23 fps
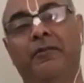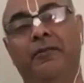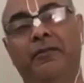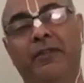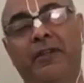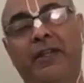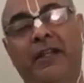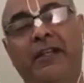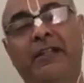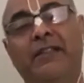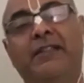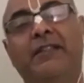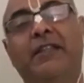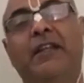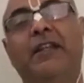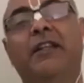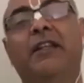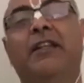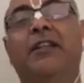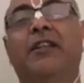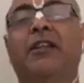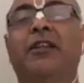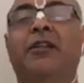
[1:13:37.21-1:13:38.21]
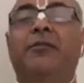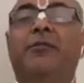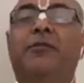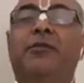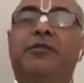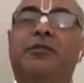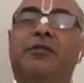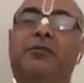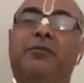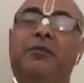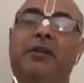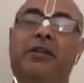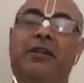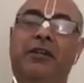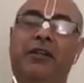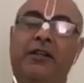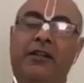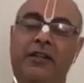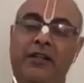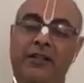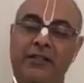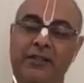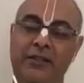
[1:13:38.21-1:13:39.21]
transcend the three modes of
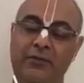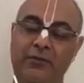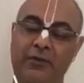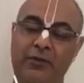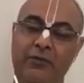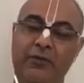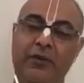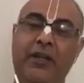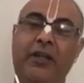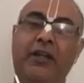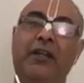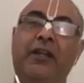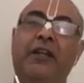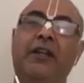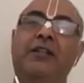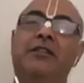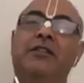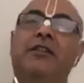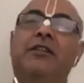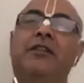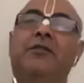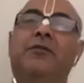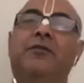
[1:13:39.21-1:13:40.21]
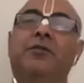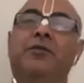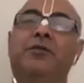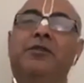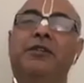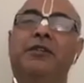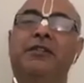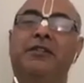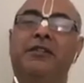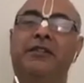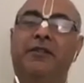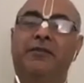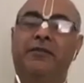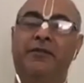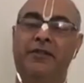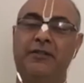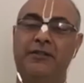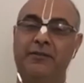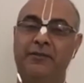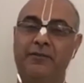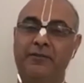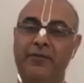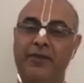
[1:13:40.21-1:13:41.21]
material nature when we engage in devotional
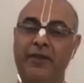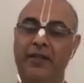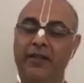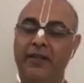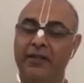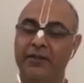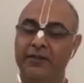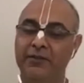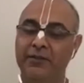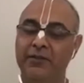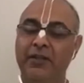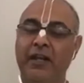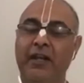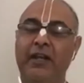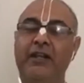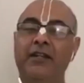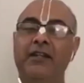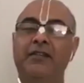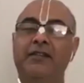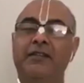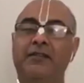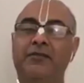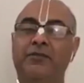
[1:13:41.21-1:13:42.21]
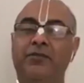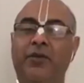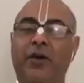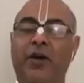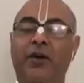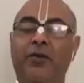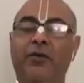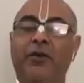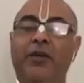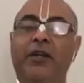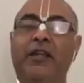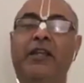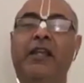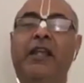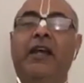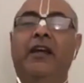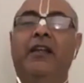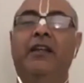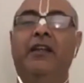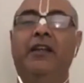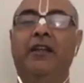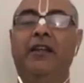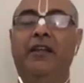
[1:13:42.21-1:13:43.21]
service. So that is how a
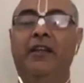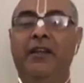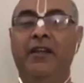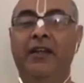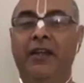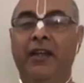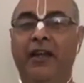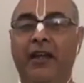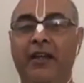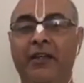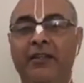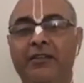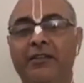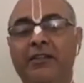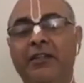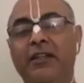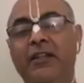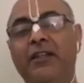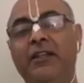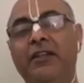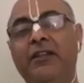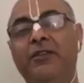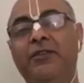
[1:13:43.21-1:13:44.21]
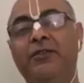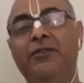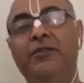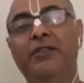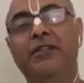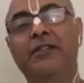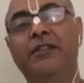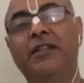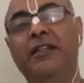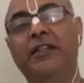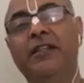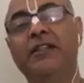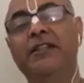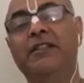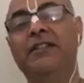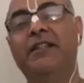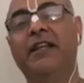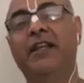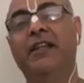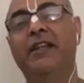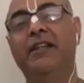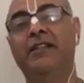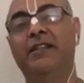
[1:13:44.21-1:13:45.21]
Jnani. And she uses her
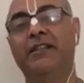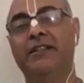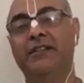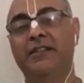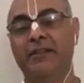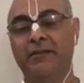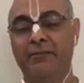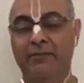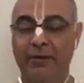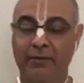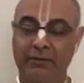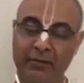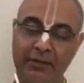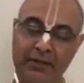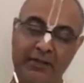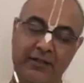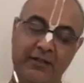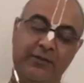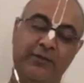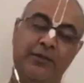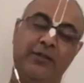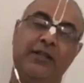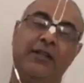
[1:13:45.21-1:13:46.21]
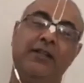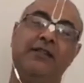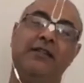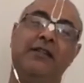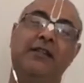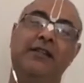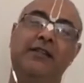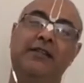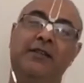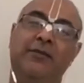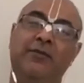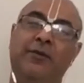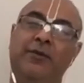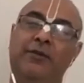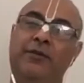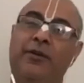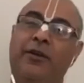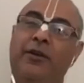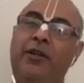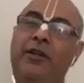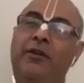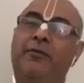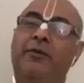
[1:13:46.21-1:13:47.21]
intelligence. Remember that today's lesson was
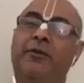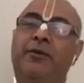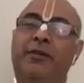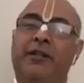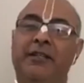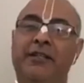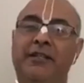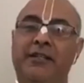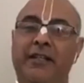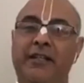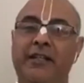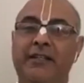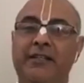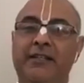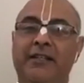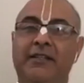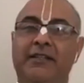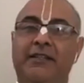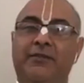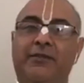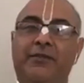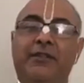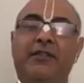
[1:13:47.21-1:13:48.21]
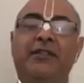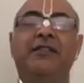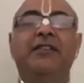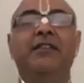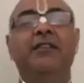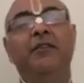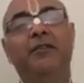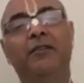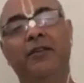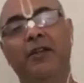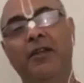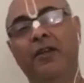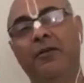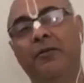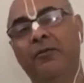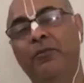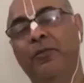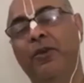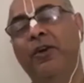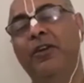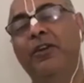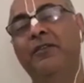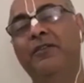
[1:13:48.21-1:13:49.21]
all about intelligence, which is
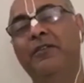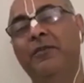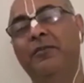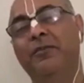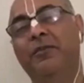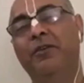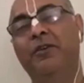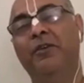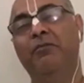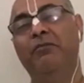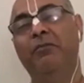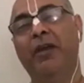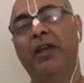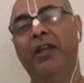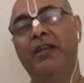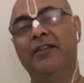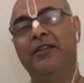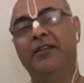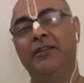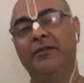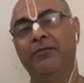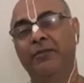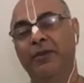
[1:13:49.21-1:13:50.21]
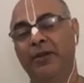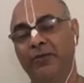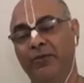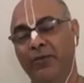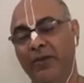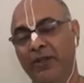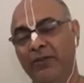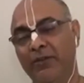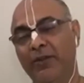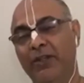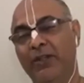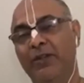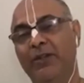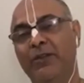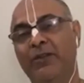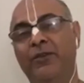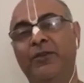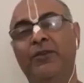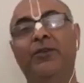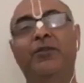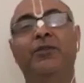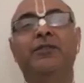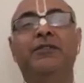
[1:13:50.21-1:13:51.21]
born of the mode of passion, but when we
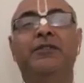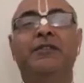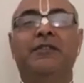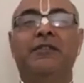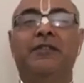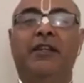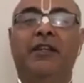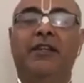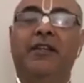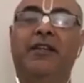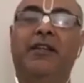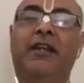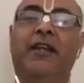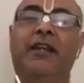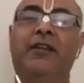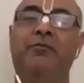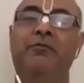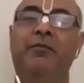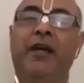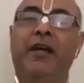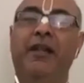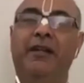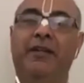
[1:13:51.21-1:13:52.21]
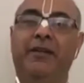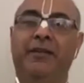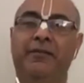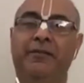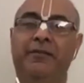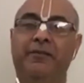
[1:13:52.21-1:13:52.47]
use in the right manner.